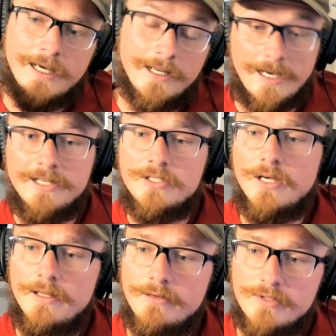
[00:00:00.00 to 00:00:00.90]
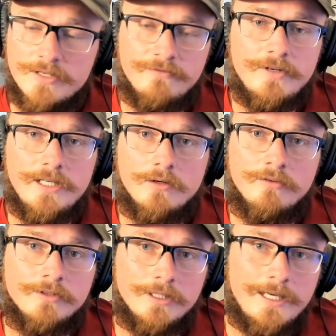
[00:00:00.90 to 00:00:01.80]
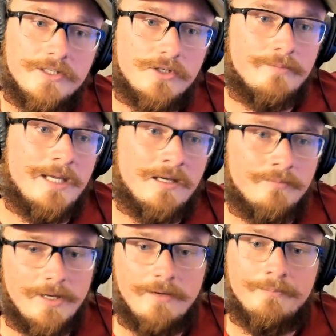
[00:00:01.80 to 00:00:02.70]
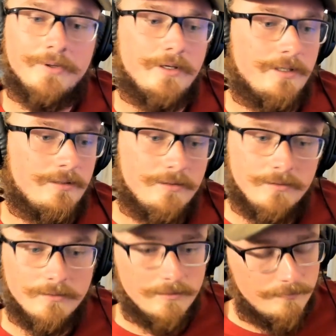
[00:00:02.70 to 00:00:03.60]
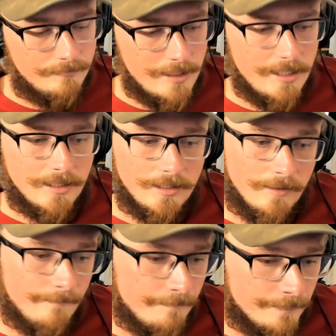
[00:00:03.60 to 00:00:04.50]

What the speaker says: I saw there was a video of a lecture, man, but man,